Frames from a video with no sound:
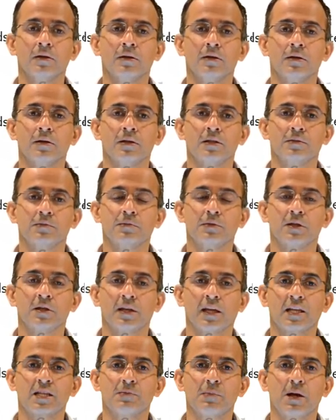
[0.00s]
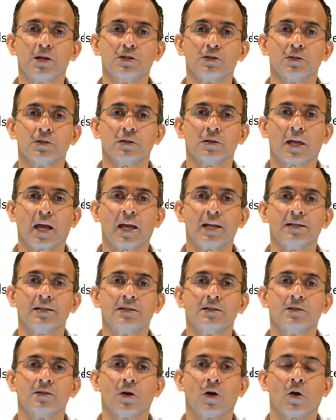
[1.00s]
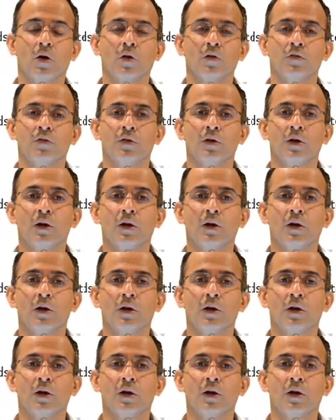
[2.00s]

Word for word: the, the special case of